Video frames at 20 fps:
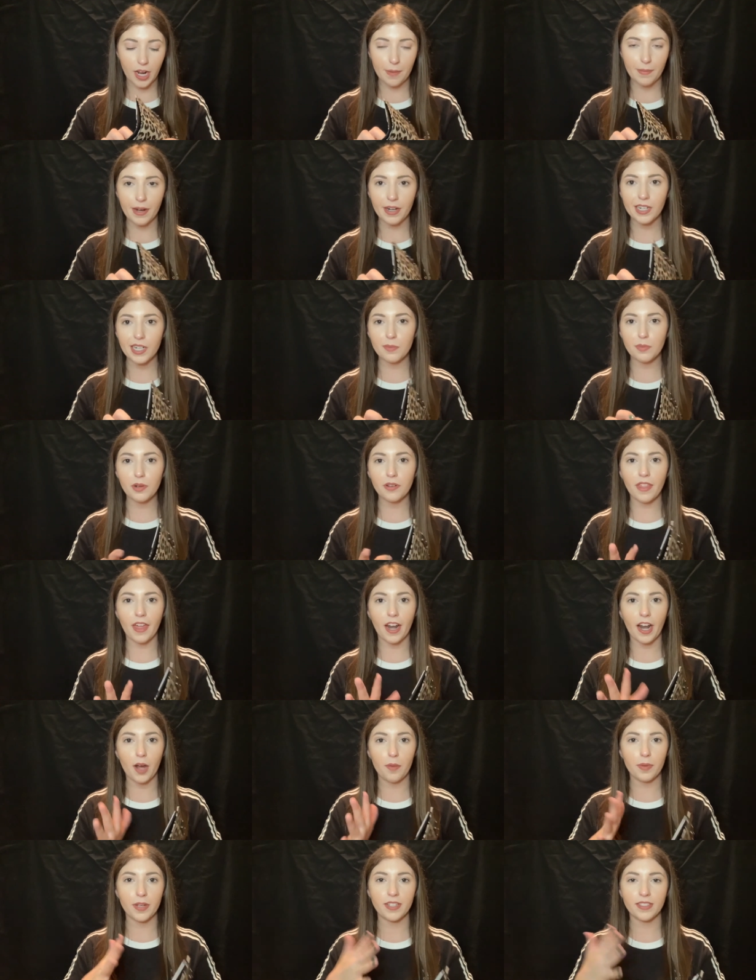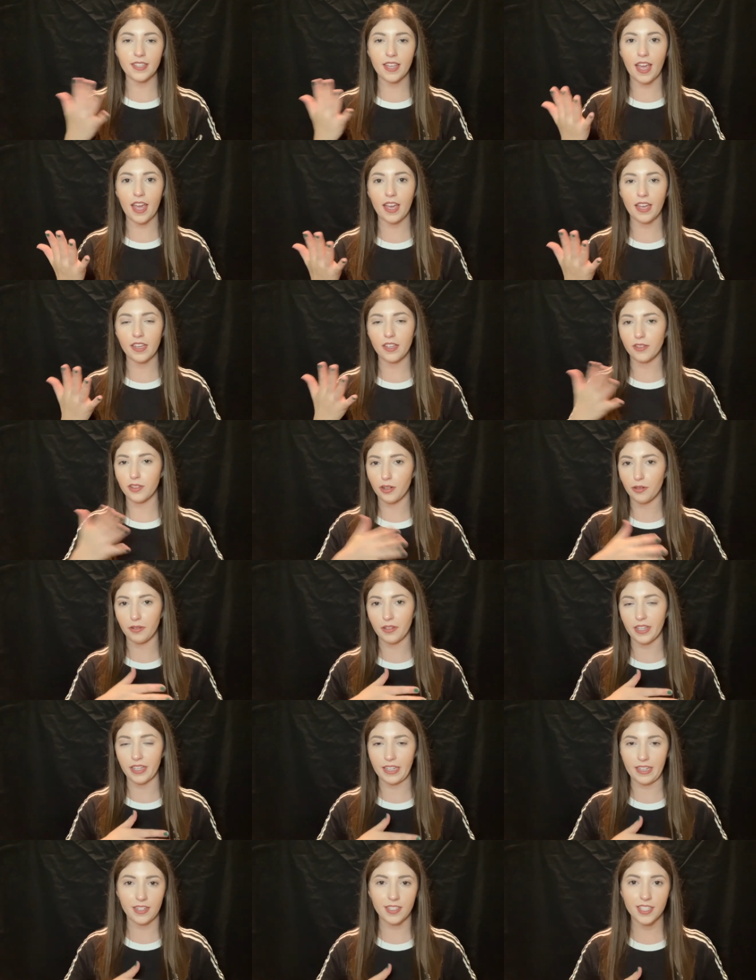I'm not going to pull that out because A, you don't
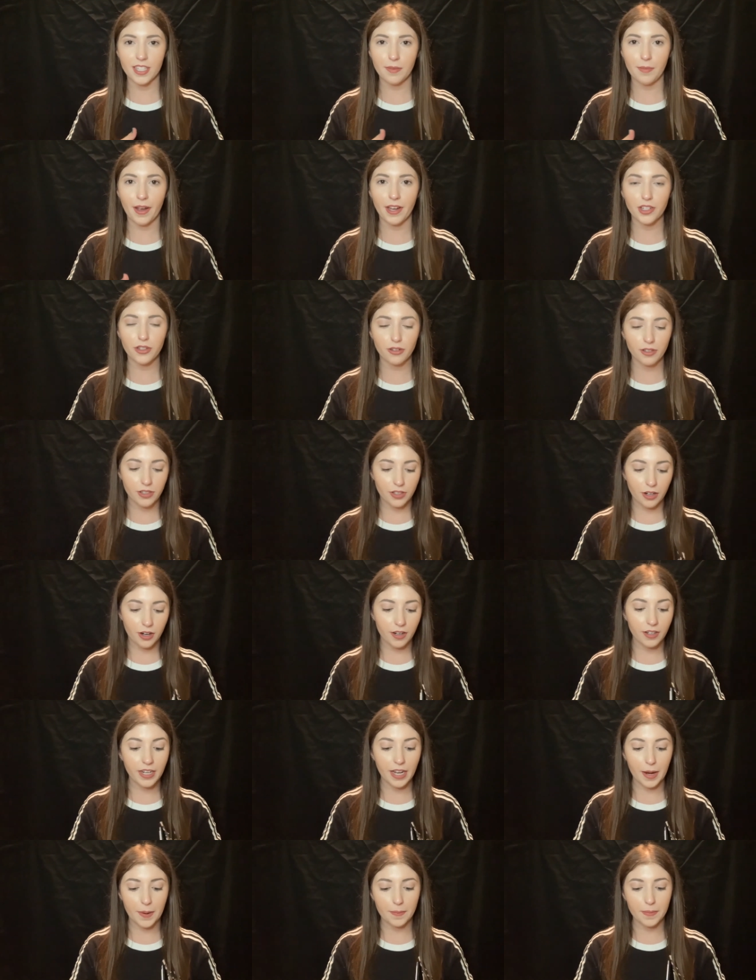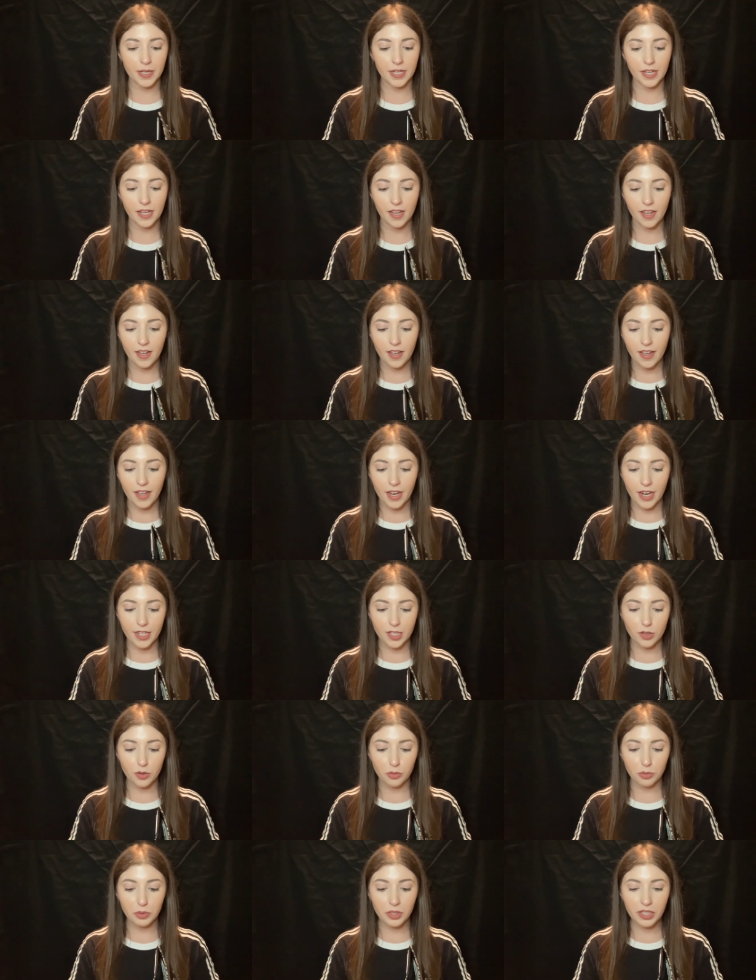really need to see my insurance card, and B,
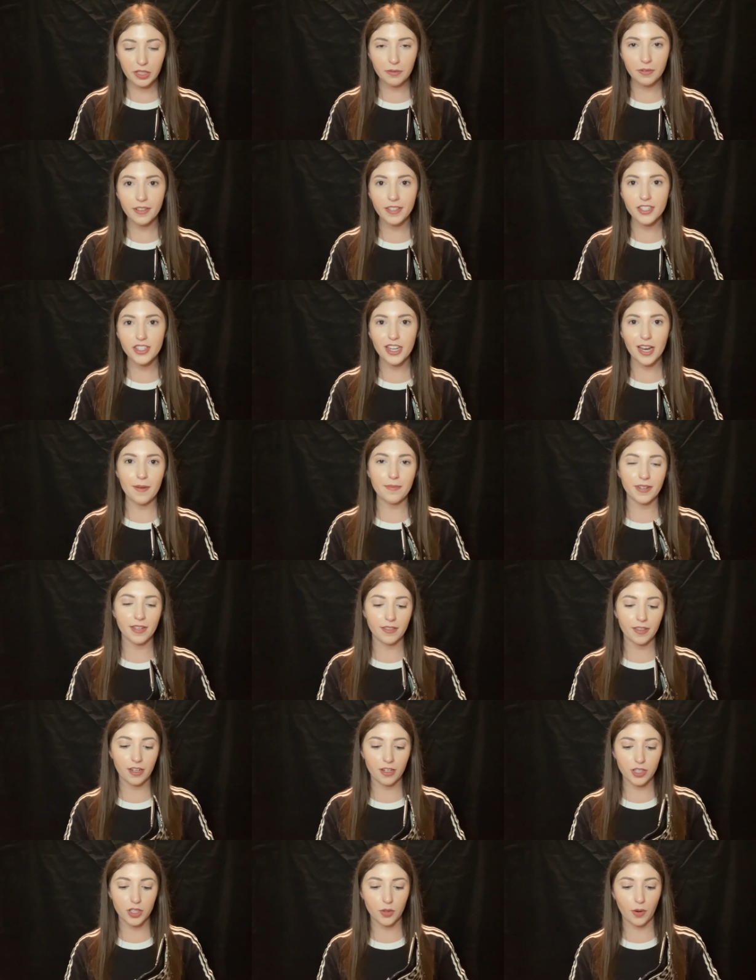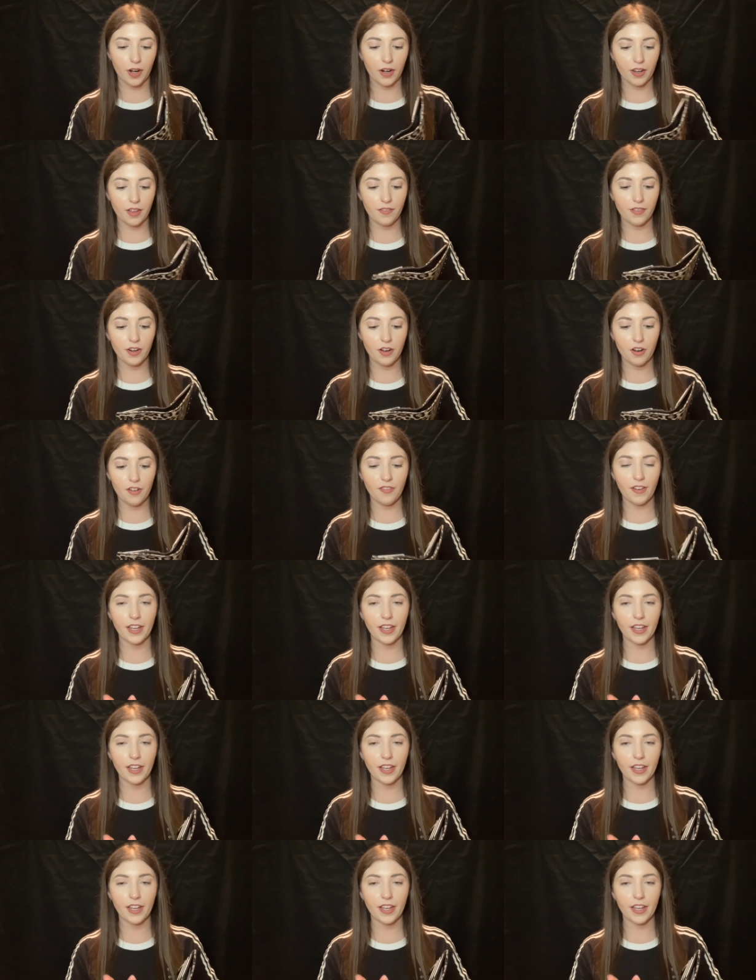it's really, really jammed in there, so I don't even know if